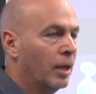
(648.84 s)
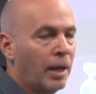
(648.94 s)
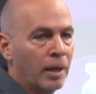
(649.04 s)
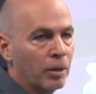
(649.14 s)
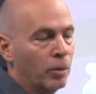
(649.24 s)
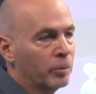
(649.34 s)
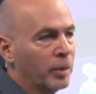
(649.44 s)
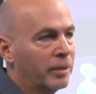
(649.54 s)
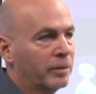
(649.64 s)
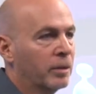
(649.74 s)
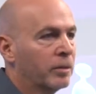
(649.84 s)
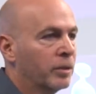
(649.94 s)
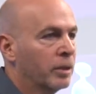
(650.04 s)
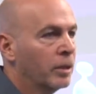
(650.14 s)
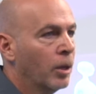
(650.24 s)
Yeah, go and make
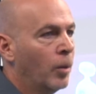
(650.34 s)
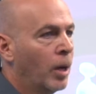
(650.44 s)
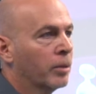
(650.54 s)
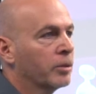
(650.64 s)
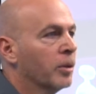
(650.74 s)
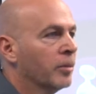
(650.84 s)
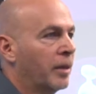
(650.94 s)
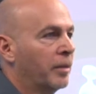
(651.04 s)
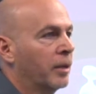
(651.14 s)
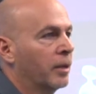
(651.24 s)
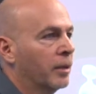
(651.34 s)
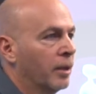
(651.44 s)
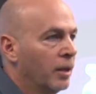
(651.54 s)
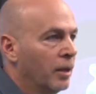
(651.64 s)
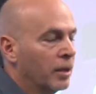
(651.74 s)
survey, go out, you know nothing.
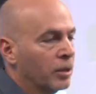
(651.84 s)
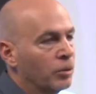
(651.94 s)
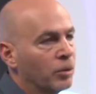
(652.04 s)
You